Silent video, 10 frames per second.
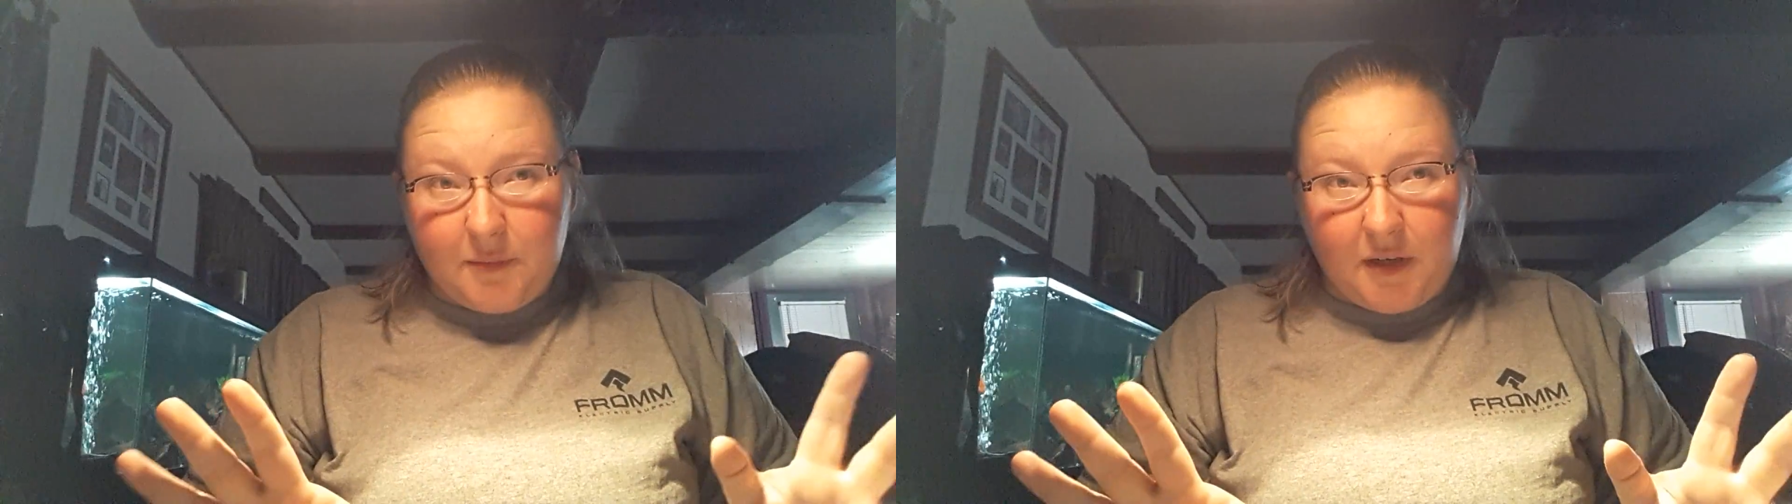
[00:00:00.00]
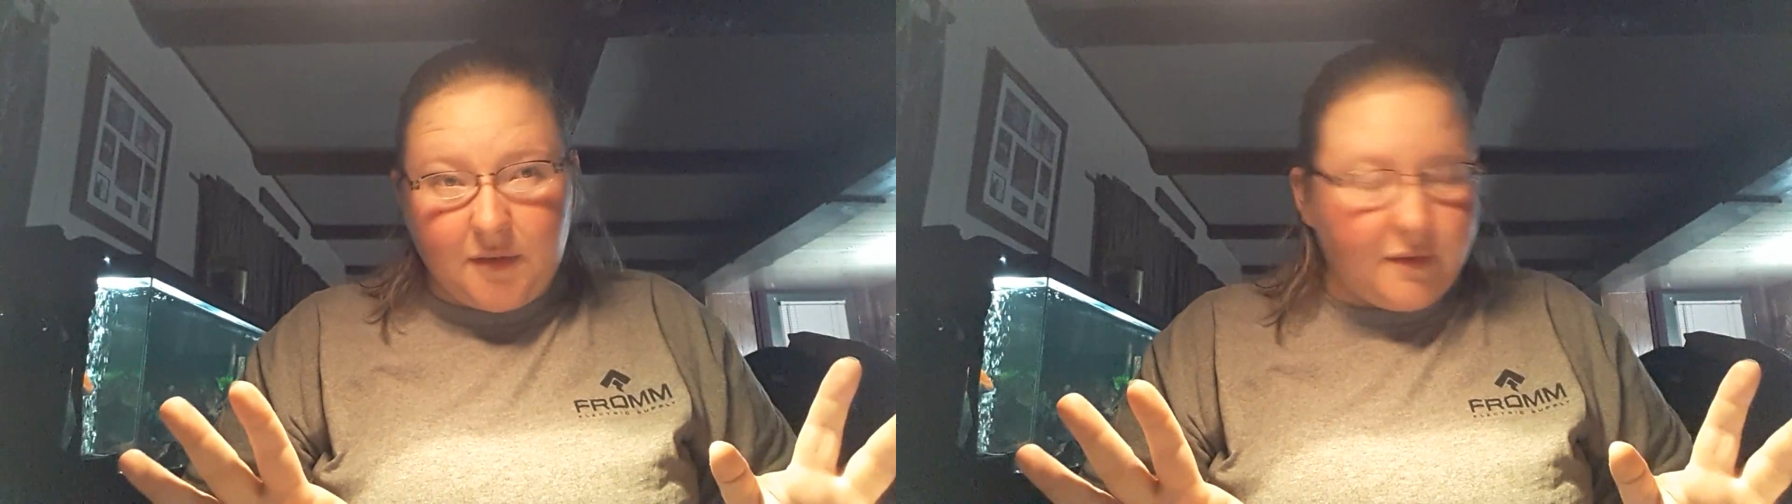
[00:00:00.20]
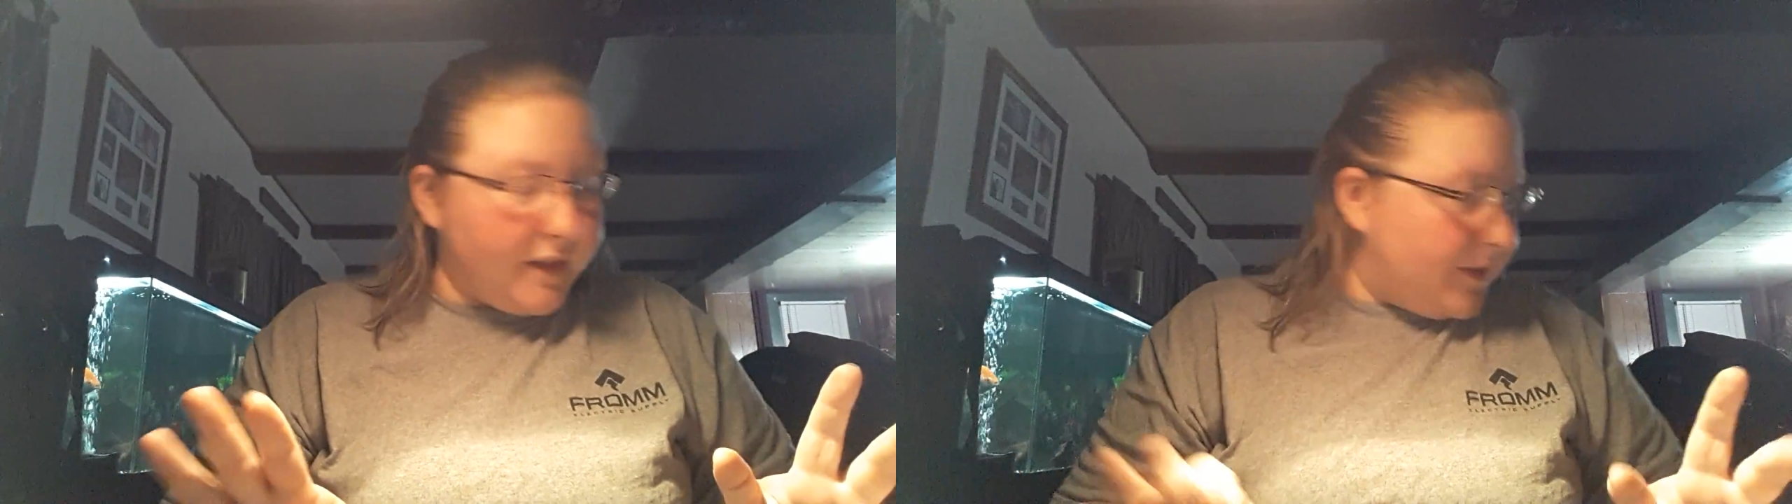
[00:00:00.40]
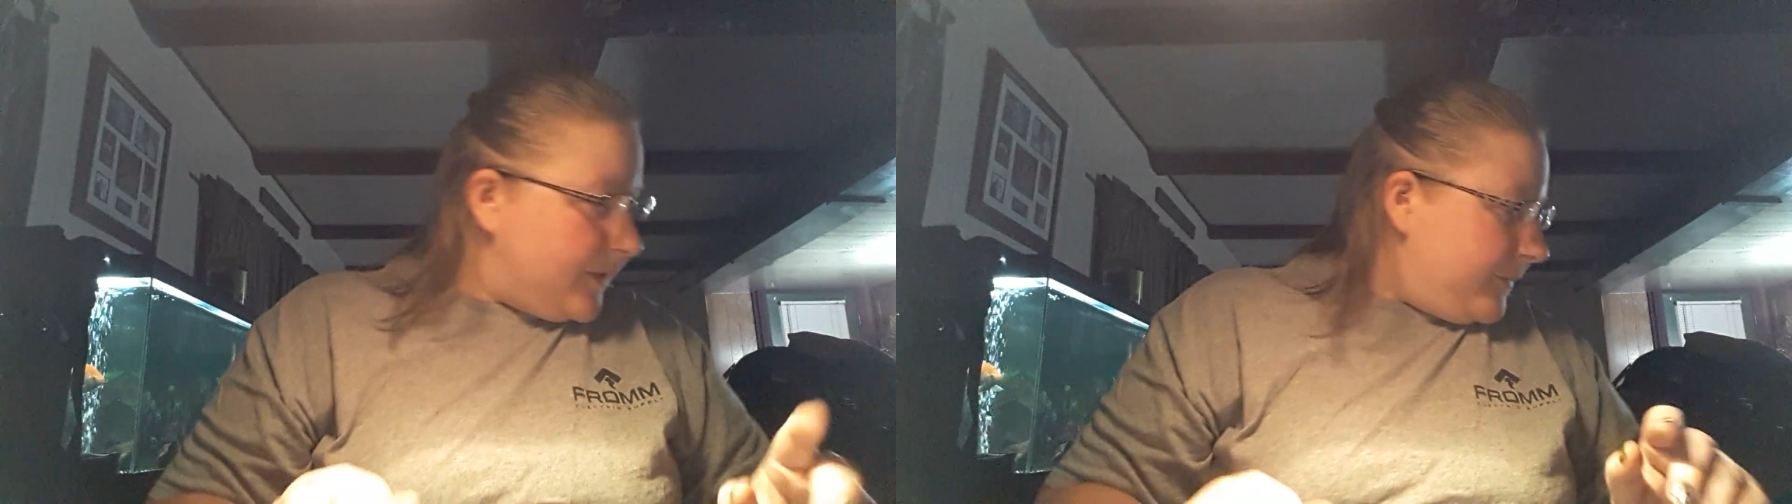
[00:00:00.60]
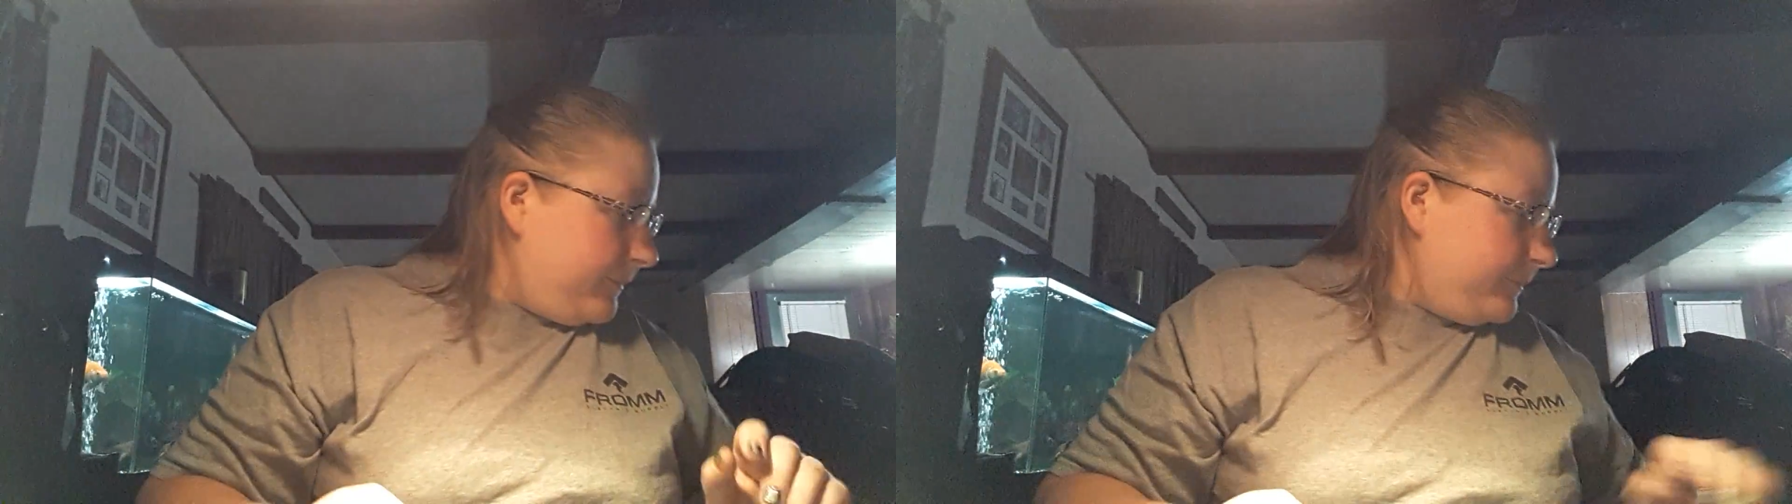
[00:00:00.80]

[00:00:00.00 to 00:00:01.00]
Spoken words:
my 2 cents.